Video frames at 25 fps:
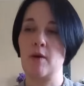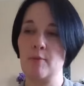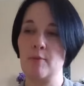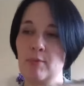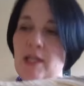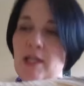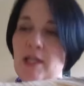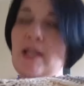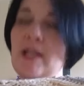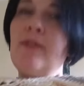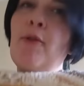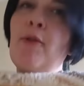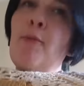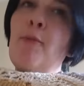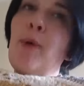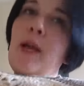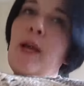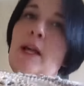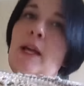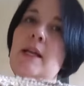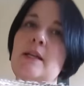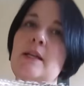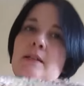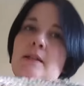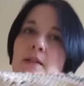I believe I
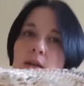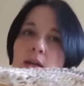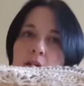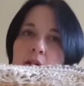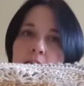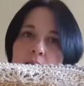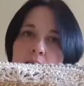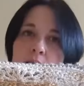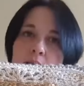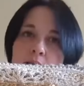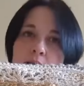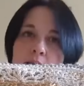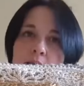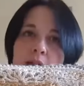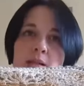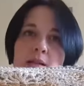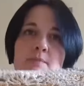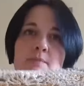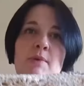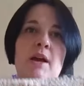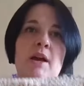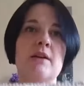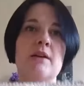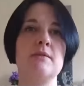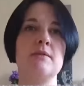paid
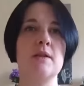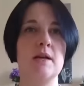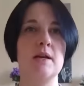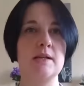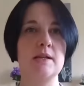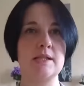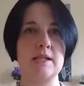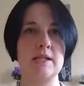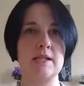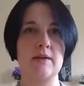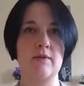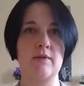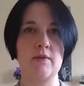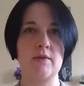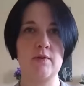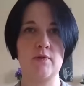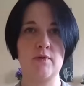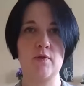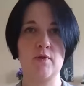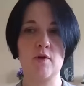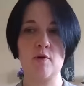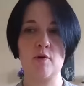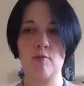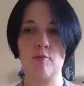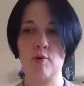£6.90 for the
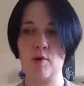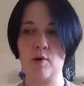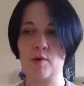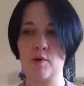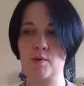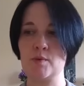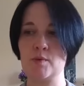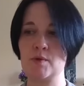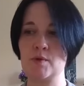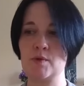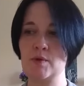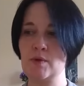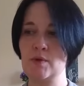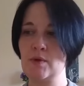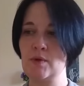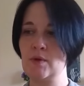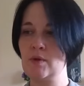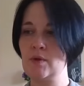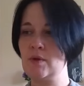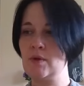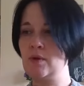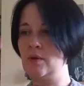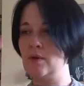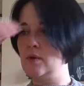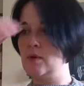four balls,
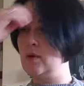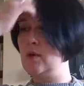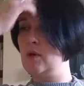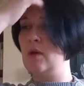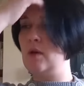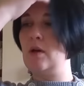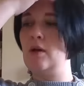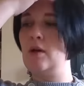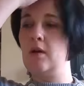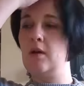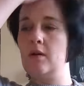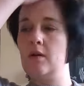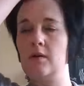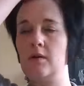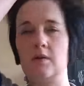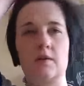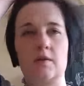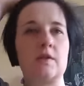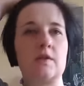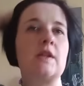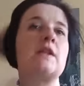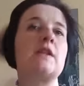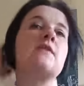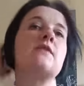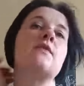or
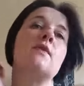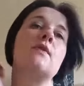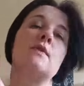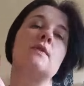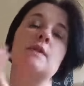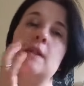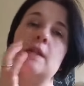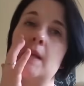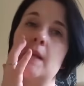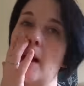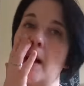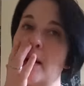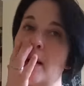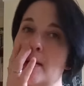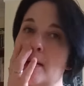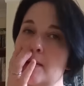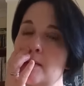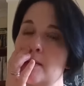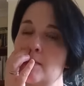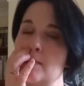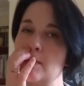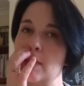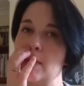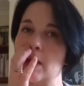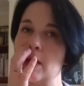6.49
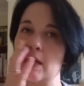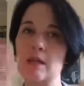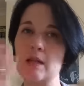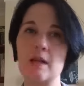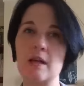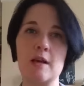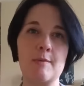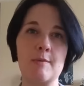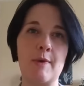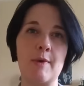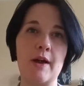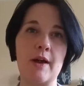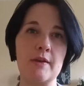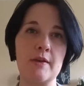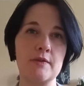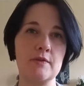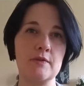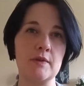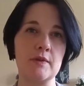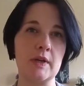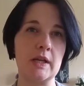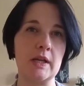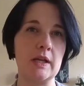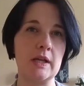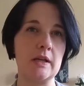something, and then about
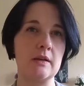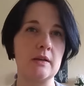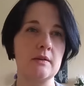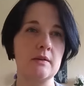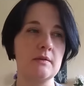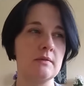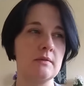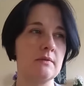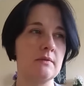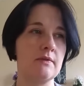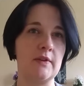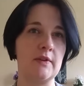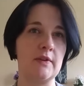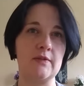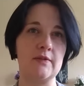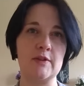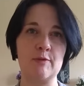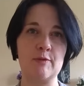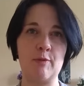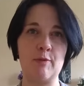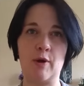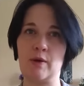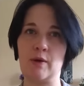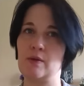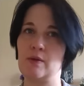
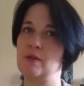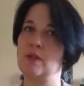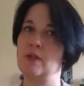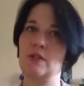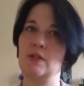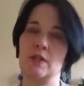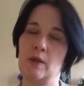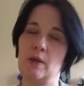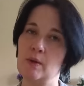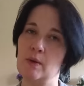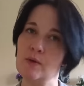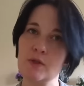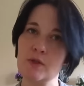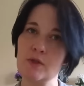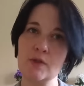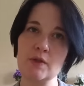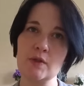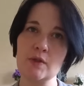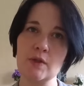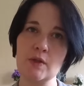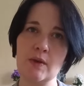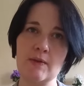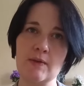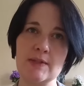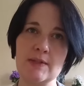3.50 postage. So it was
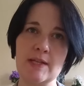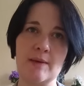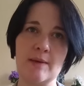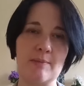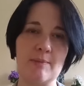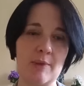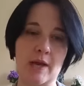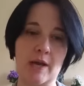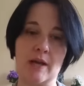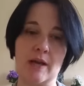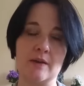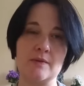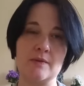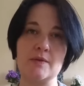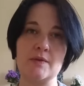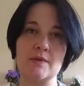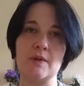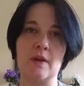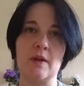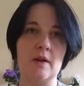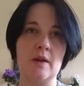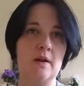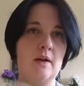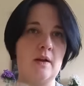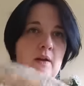just over £10
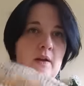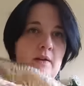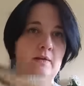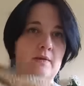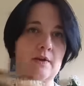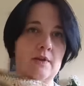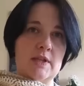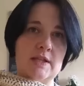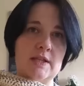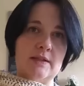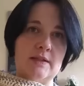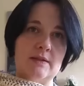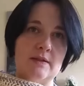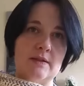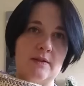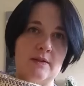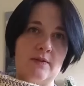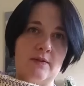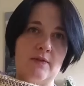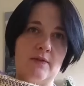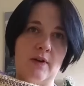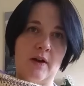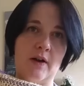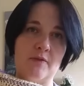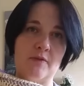for the
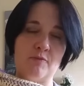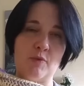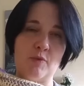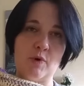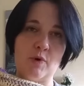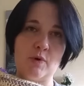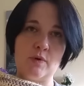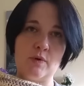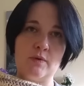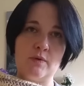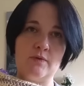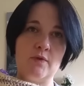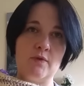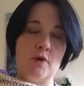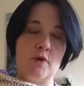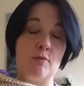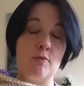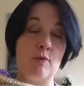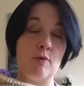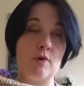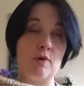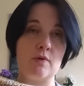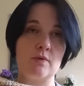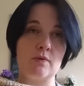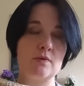five ball, four
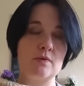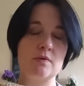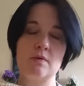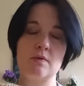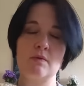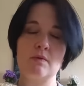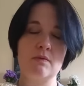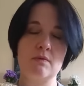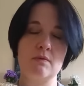balls,